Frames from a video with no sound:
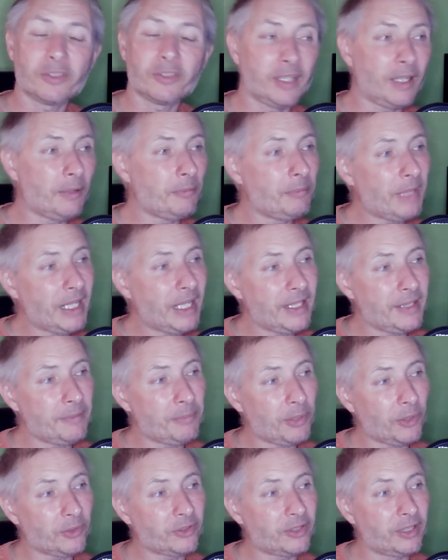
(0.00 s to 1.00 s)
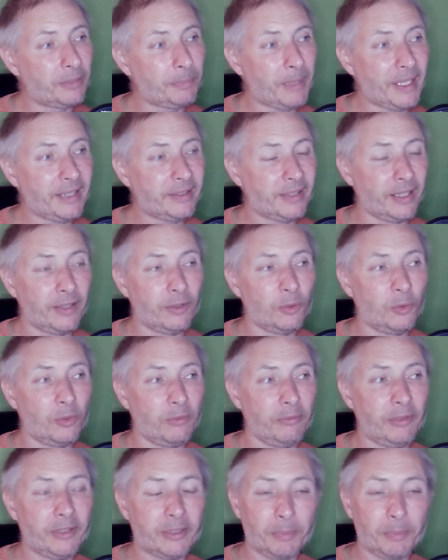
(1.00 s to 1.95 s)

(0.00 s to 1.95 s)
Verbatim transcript: Boss is basically an autoresponder,